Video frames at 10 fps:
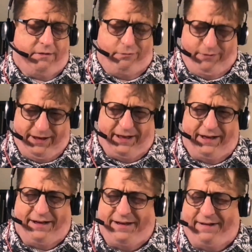Really,
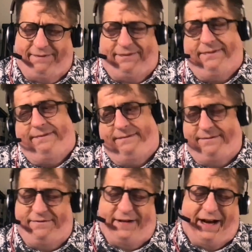nothing
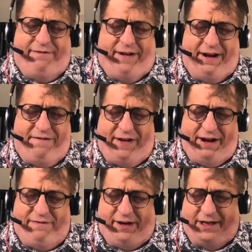
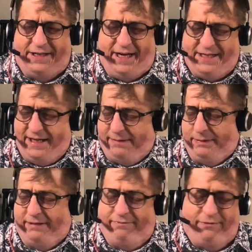fan-fucking-tastic,
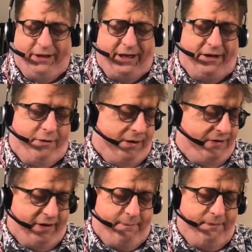but we'll get into it.
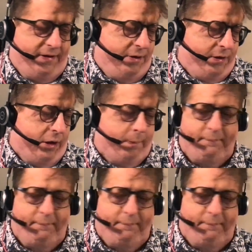So, here we go.